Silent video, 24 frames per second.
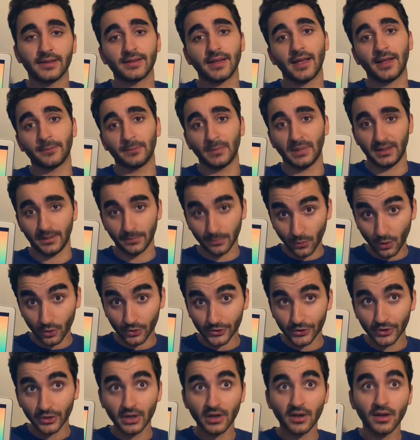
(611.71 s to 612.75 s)
and many more.
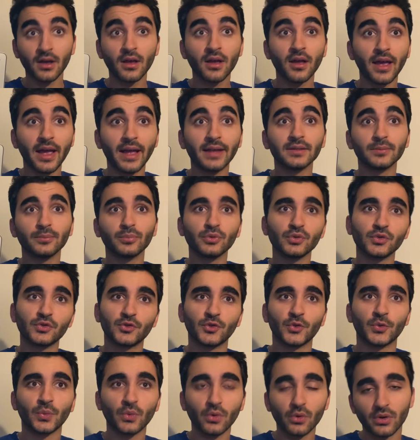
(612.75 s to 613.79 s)
And boost your
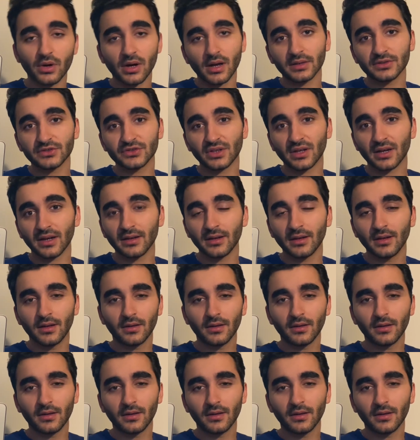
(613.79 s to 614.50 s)
work culture.